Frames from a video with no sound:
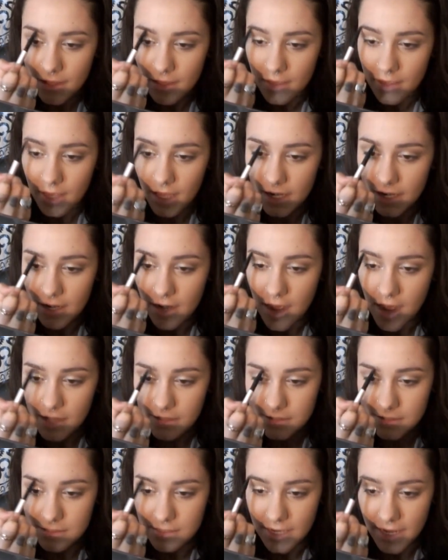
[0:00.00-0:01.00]

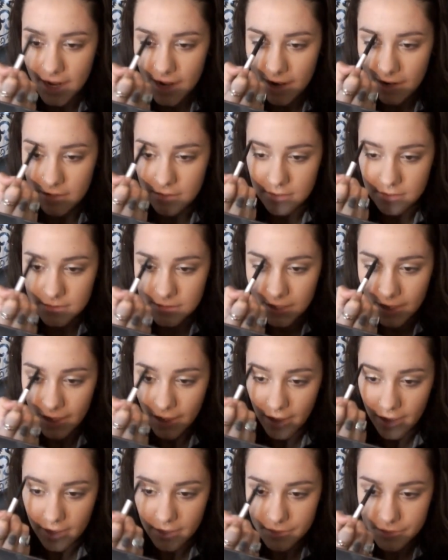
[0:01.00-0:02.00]
cannot stand to
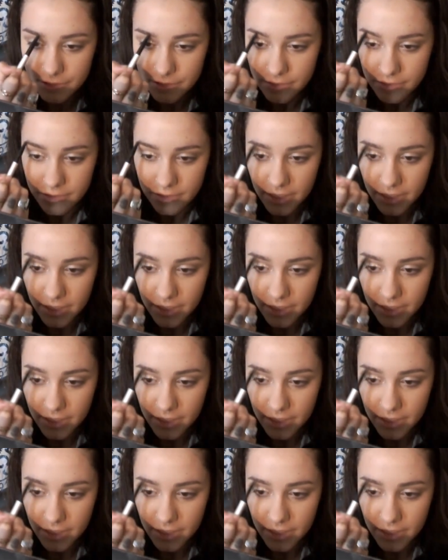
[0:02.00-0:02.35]
age.